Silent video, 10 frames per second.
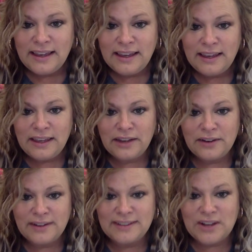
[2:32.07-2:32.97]
Here
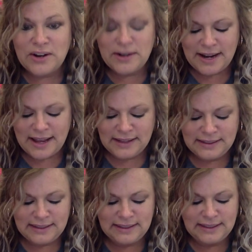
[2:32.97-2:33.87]
is our
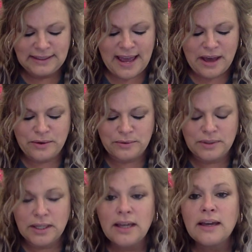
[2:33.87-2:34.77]
next
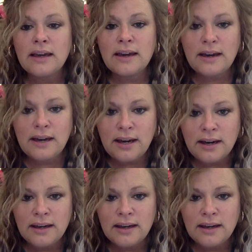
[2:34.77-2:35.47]
sound. K.